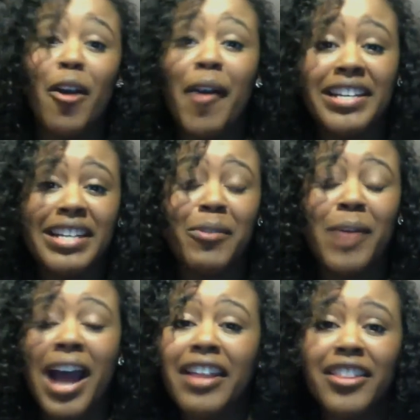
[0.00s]
idea
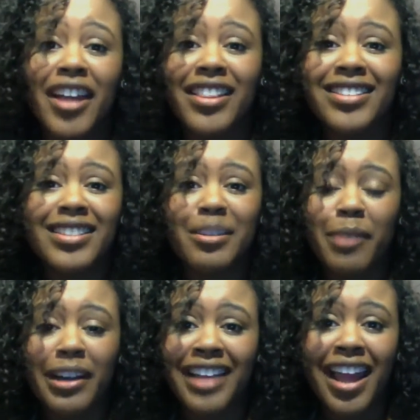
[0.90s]
why I thought to
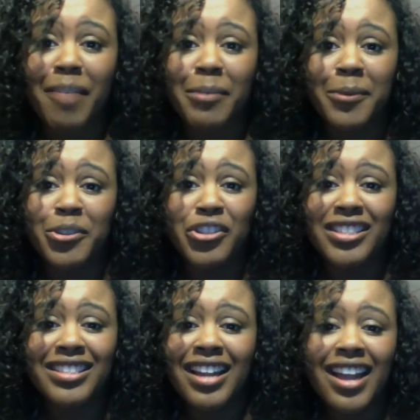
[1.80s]
bring that up. It was
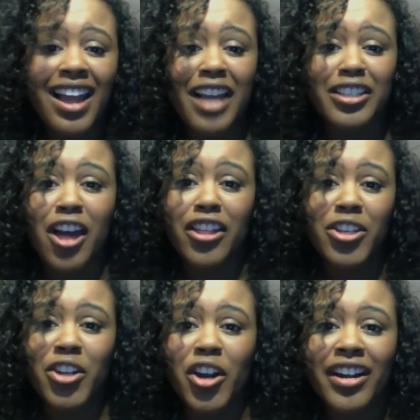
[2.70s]
just, I saw
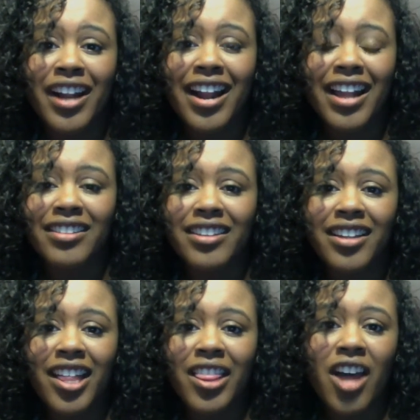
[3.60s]
the shirt and I
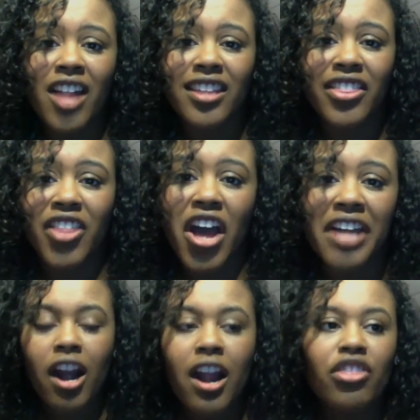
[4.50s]
thought the
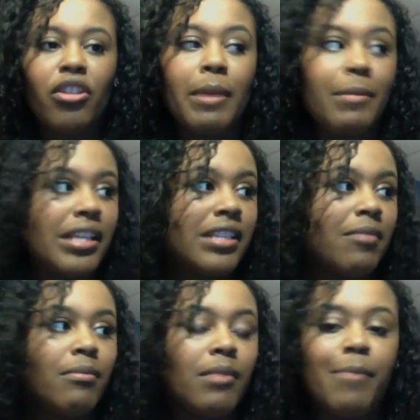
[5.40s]
thought. There may be
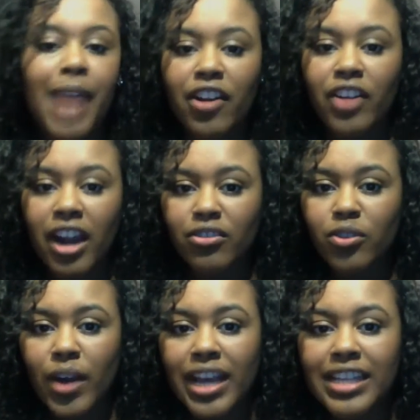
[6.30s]
some background
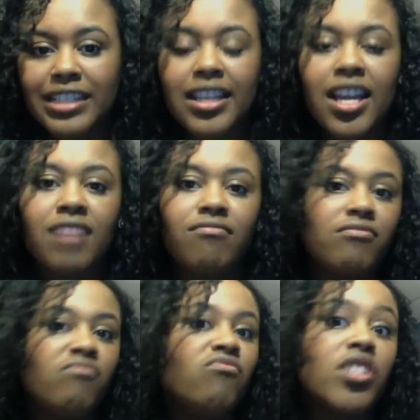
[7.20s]
noise.
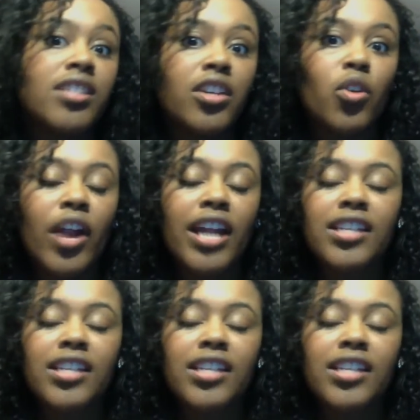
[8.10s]
Just ignore it.